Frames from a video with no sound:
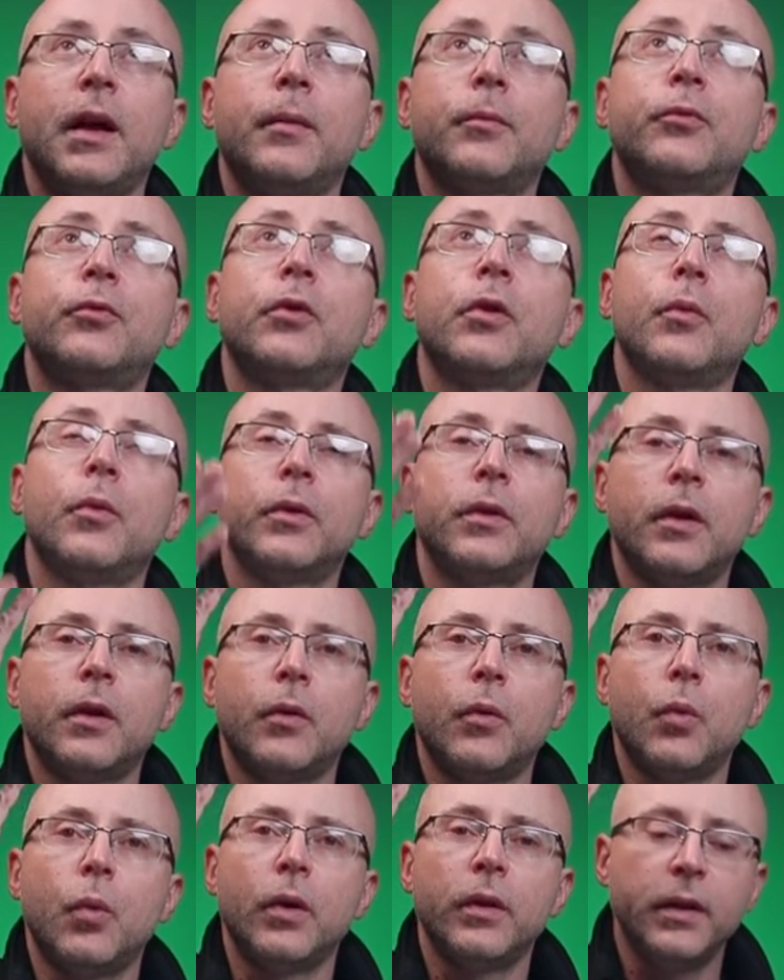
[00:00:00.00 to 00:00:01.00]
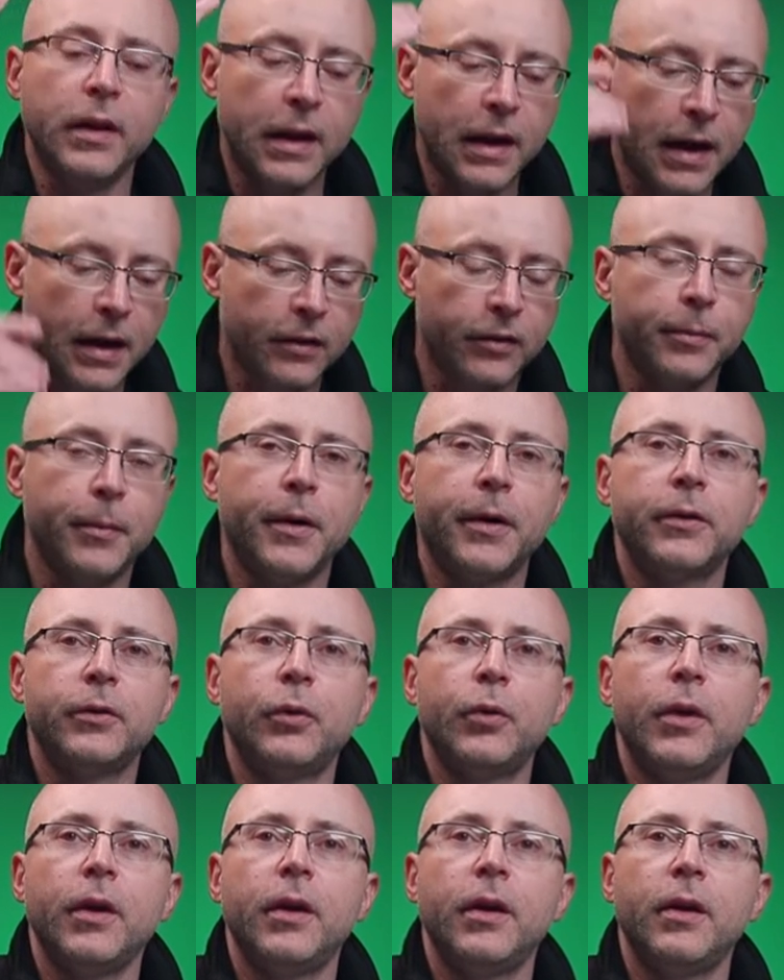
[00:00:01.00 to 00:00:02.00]
I'm shooting with the 1DX Mark
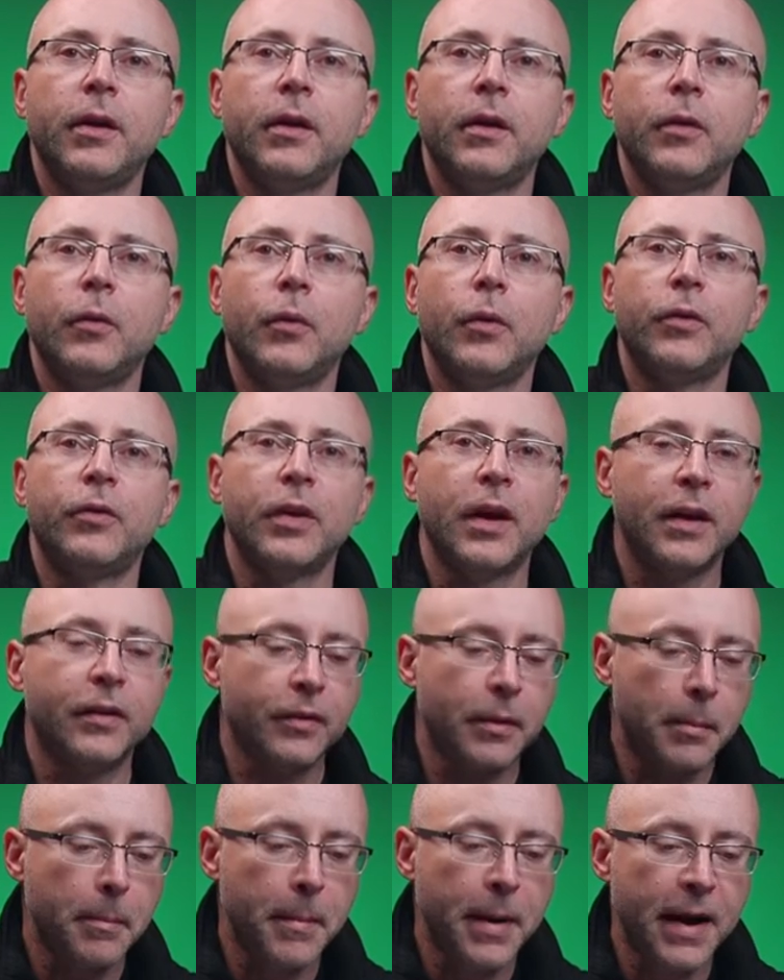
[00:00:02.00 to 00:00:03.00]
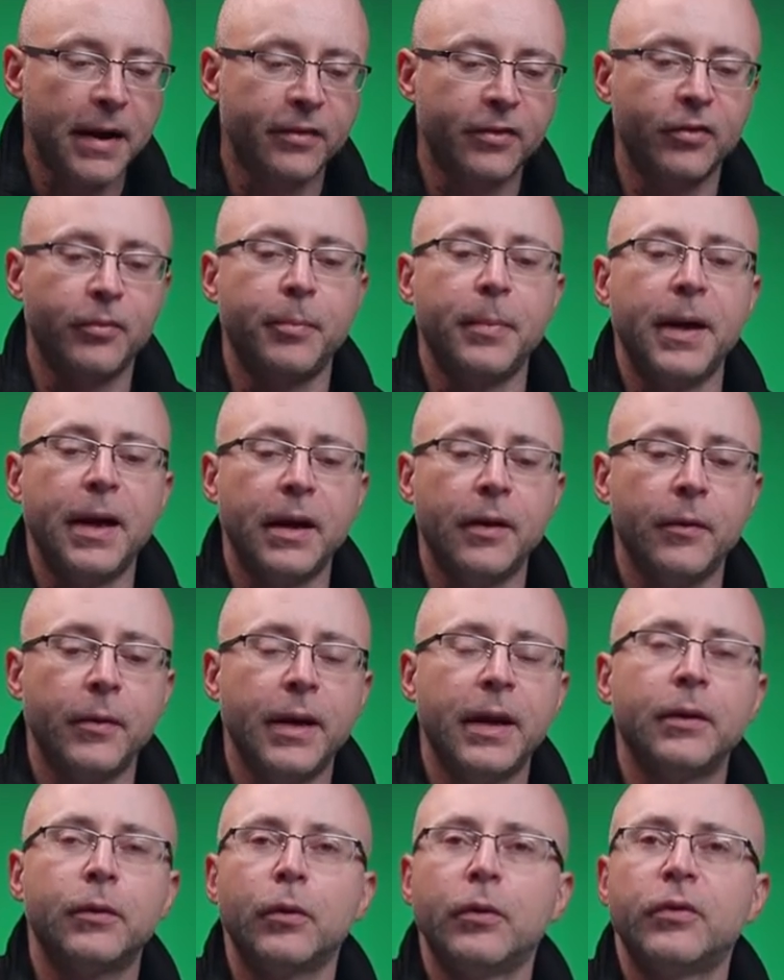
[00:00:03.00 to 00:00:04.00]
III here, which has a massive
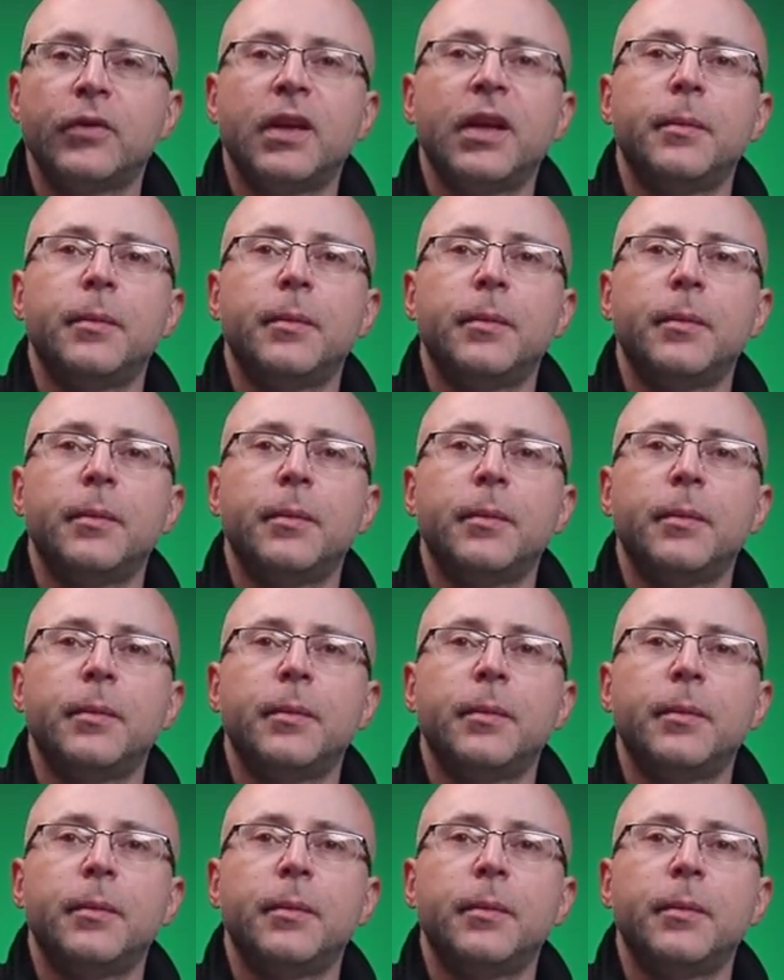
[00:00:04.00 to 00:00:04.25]
battery, and those